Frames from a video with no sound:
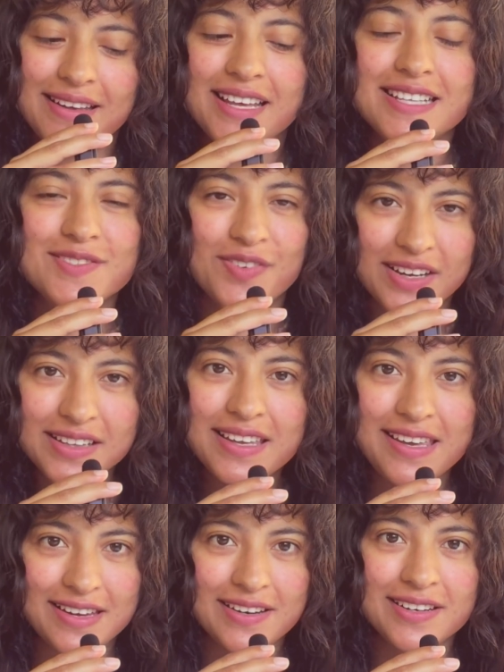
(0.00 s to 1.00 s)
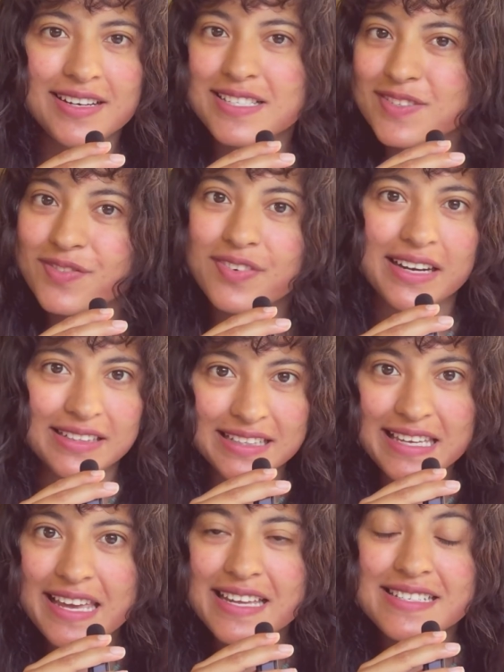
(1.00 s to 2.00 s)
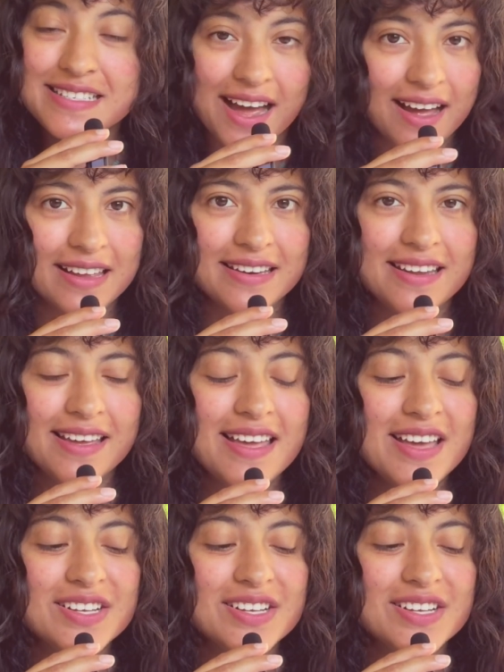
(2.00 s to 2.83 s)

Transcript: it's finally here. It's finally done.